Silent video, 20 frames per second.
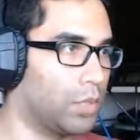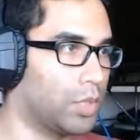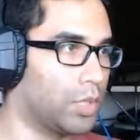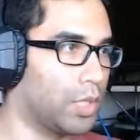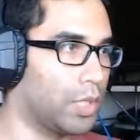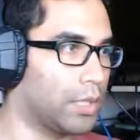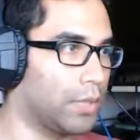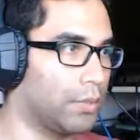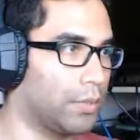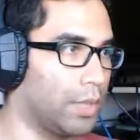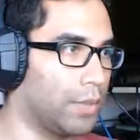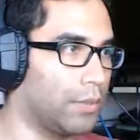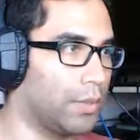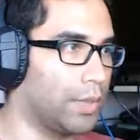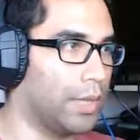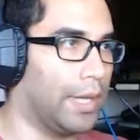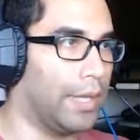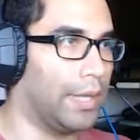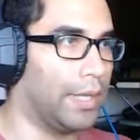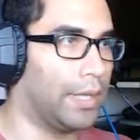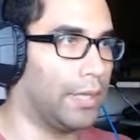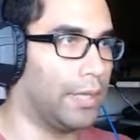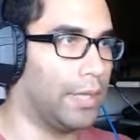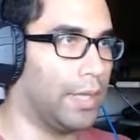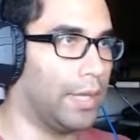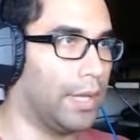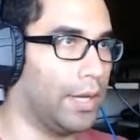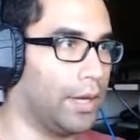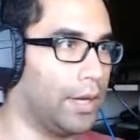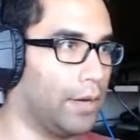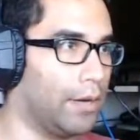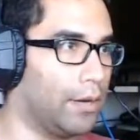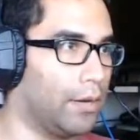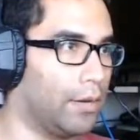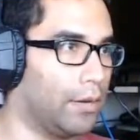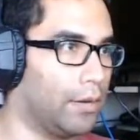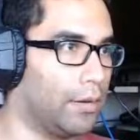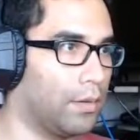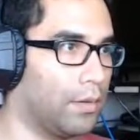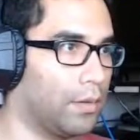salt and pepper, and hair.
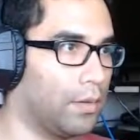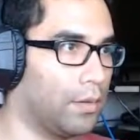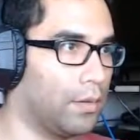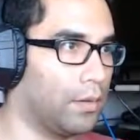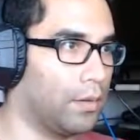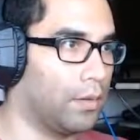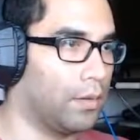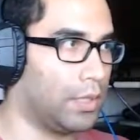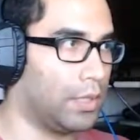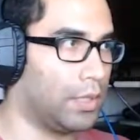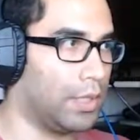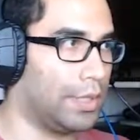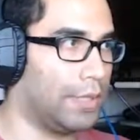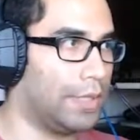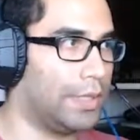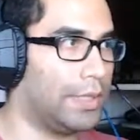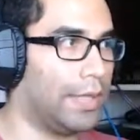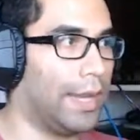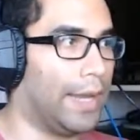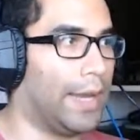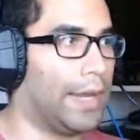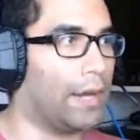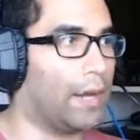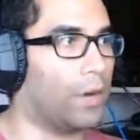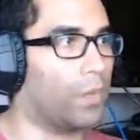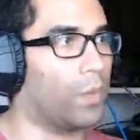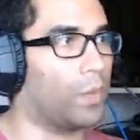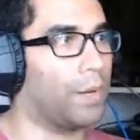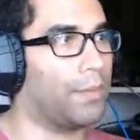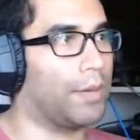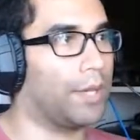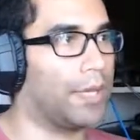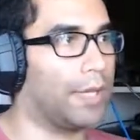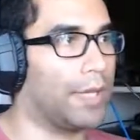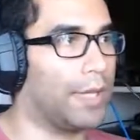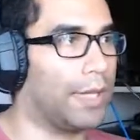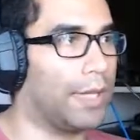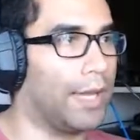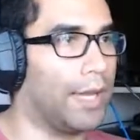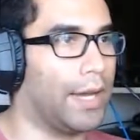I need hair. Where am I gonna
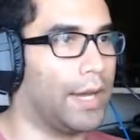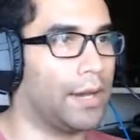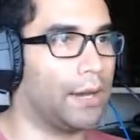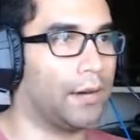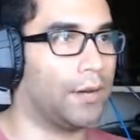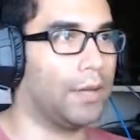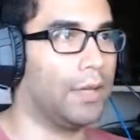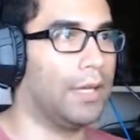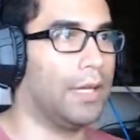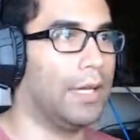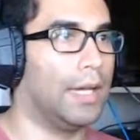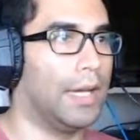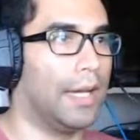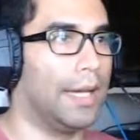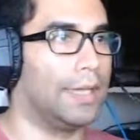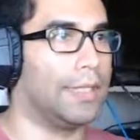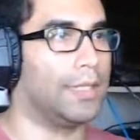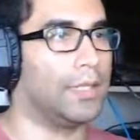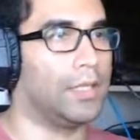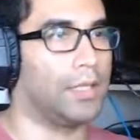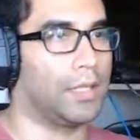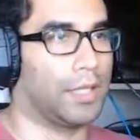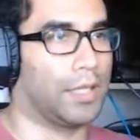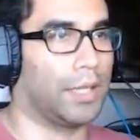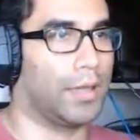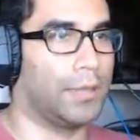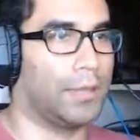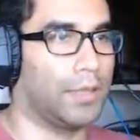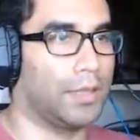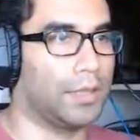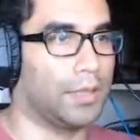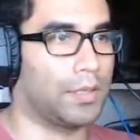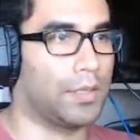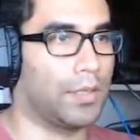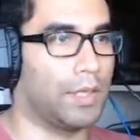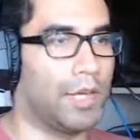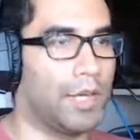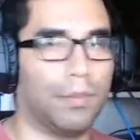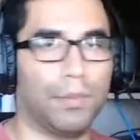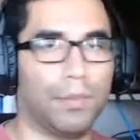get hair? I need to look it up. So I'll be